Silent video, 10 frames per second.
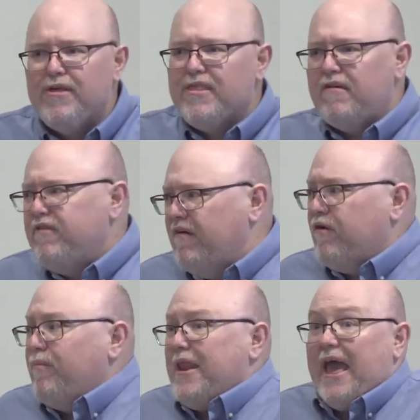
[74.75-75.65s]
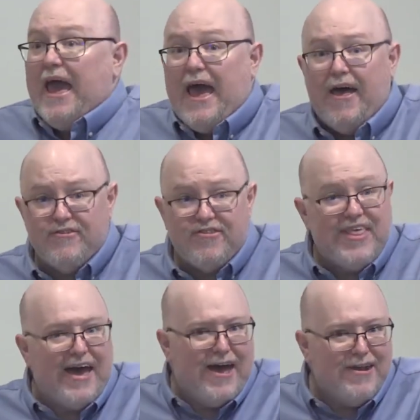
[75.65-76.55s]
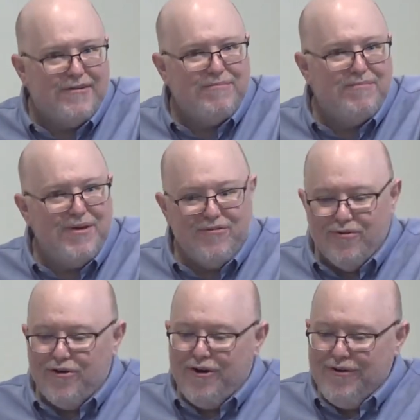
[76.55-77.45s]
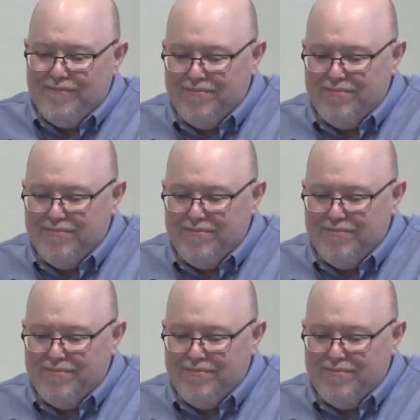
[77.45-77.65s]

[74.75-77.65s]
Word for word: They've never been asked that before.